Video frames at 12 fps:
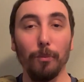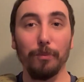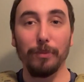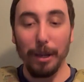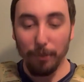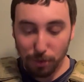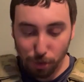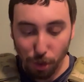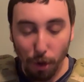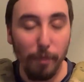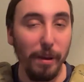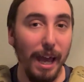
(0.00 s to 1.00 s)
they were
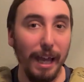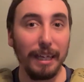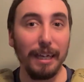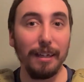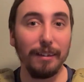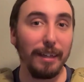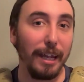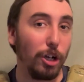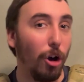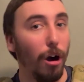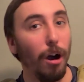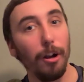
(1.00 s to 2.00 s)
so baggy, they
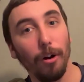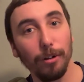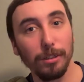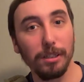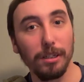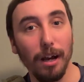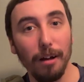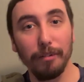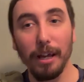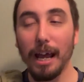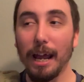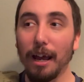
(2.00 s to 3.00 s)
caught on stuff
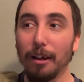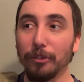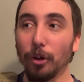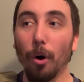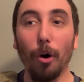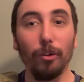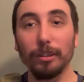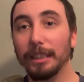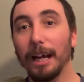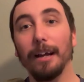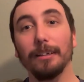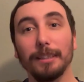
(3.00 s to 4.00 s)
the whole
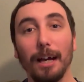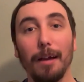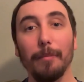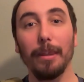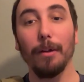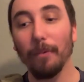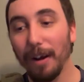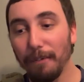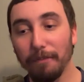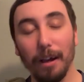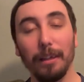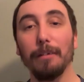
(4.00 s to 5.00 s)
entire time, and then when I
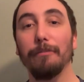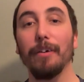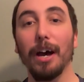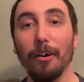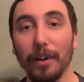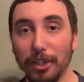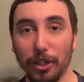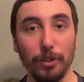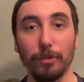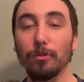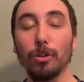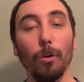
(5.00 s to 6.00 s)
finally fell, it just
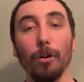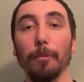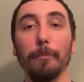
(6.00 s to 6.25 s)
tore them,